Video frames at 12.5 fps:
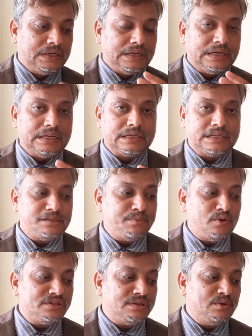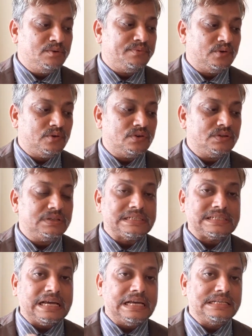are responsible for the
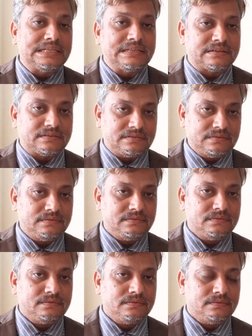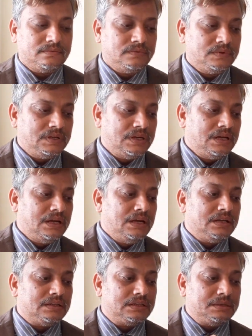sizing.
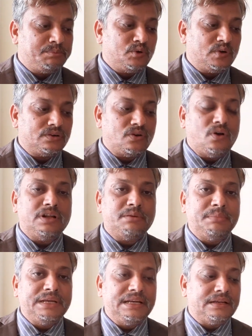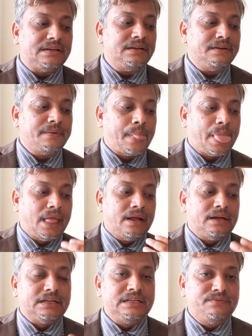The product owner may
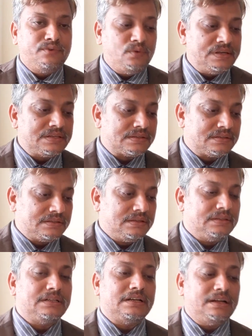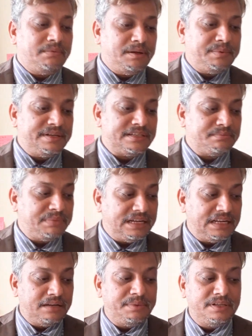influence the developers by
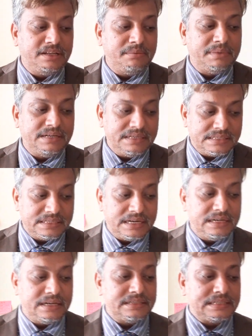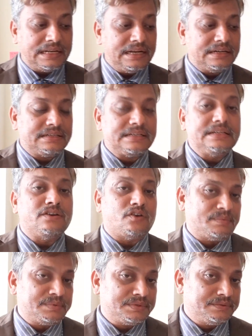helping them understand and select
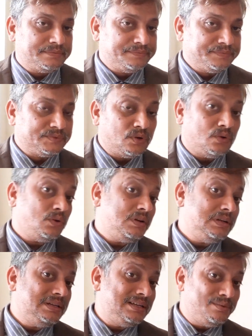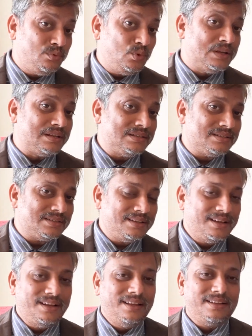trade-offs. Not only influence,
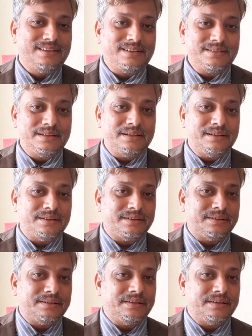that